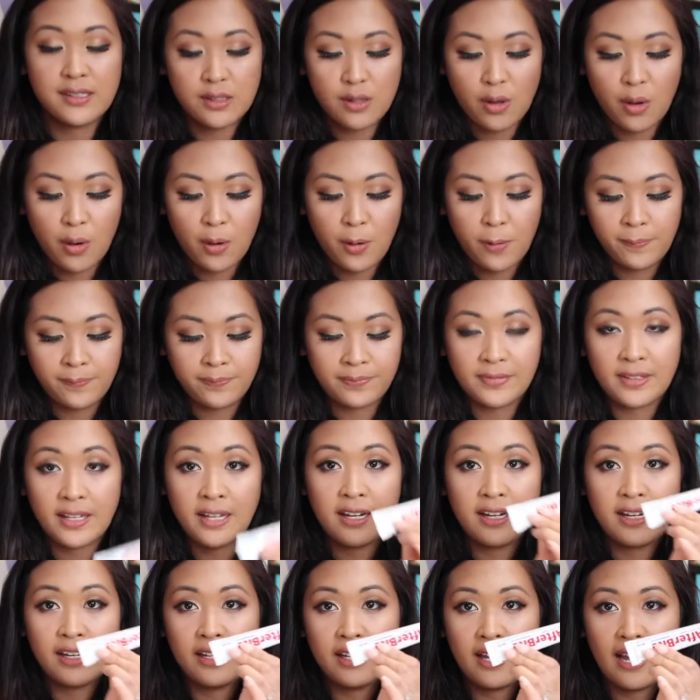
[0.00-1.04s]
So
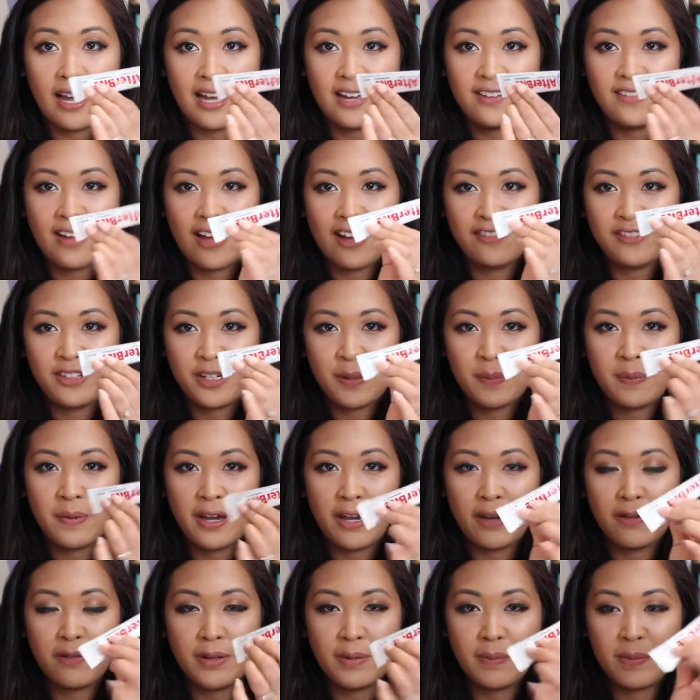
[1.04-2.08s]
I have After
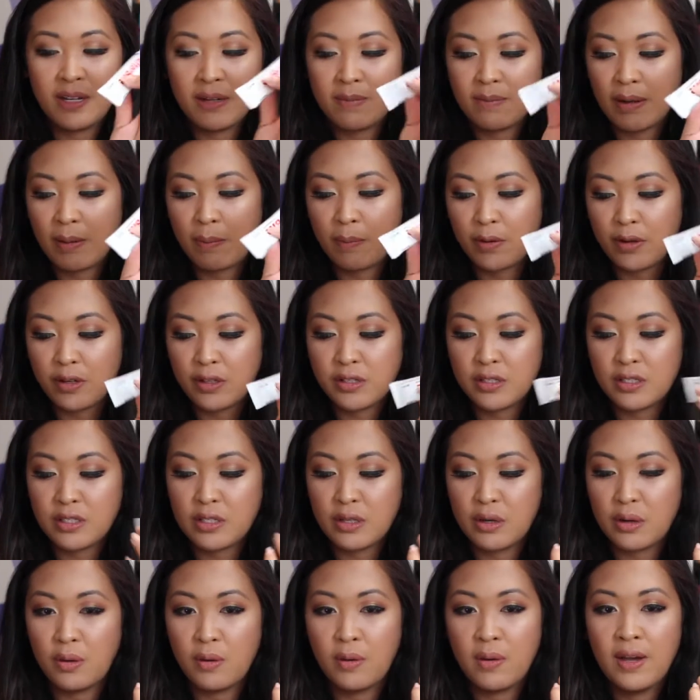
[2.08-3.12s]
Bite with me in my purse,
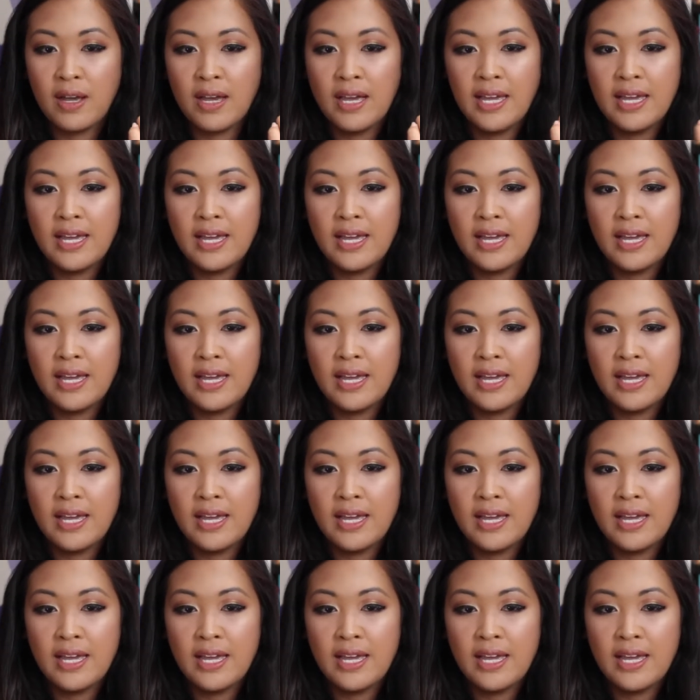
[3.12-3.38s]
so